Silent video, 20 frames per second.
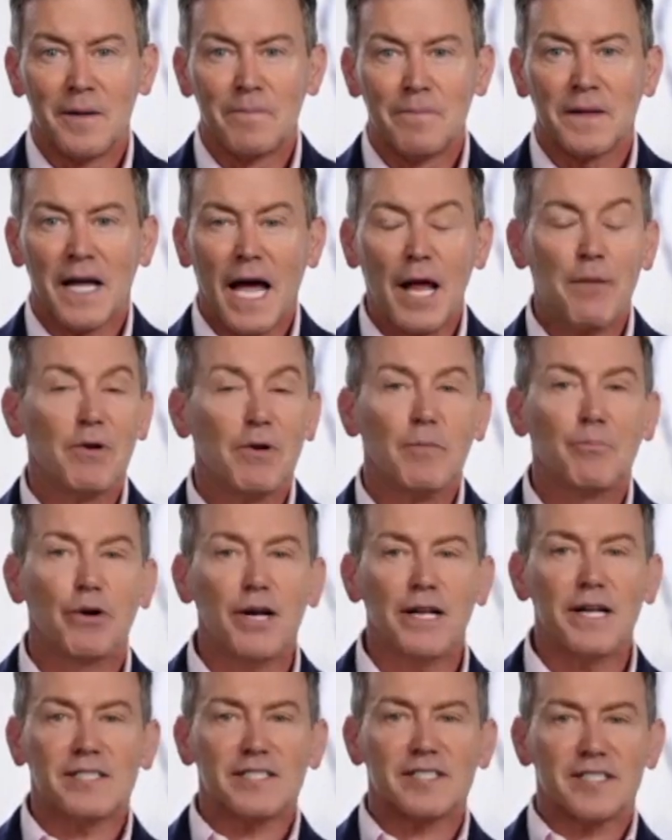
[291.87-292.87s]
And we break
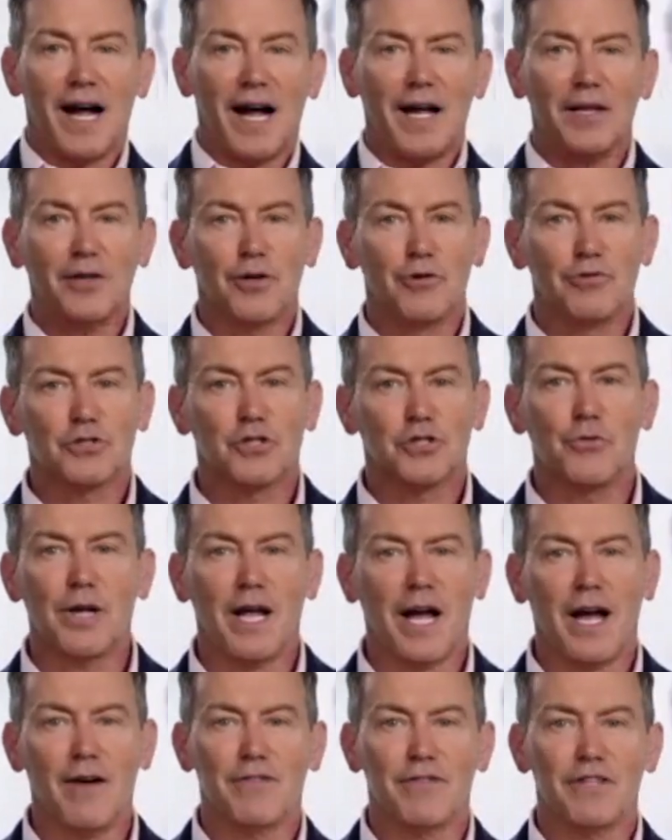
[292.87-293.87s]
silos so we
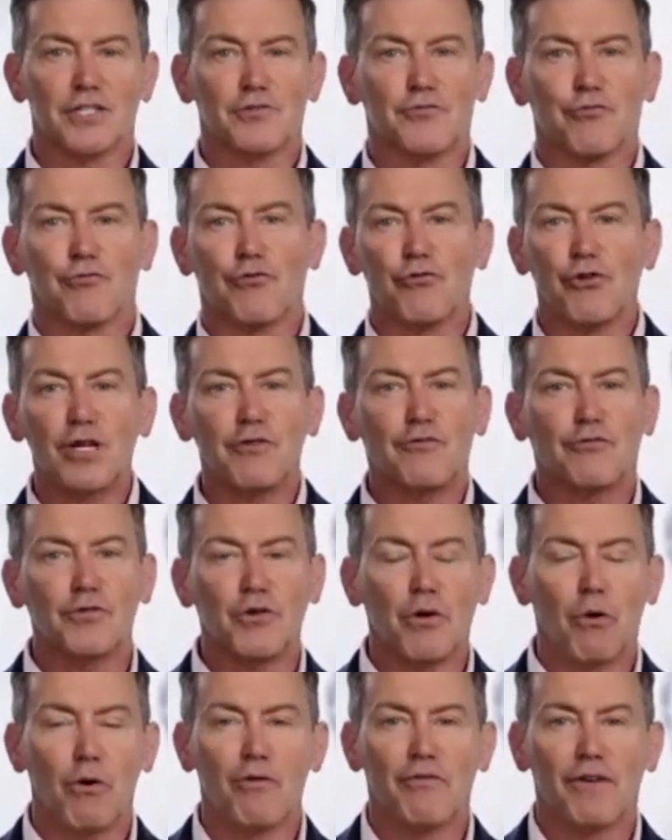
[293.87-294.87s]
have this free
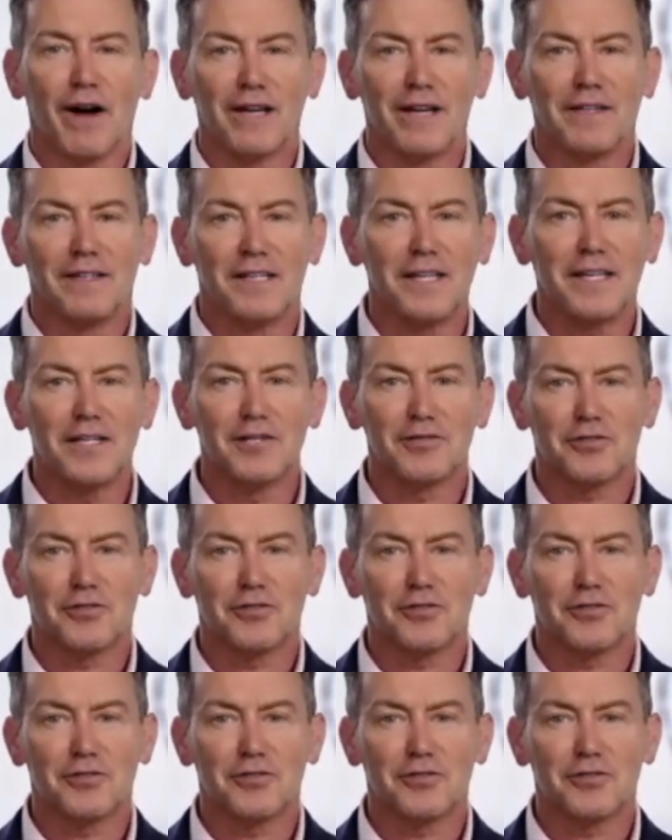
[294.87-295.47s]
flow of ideas,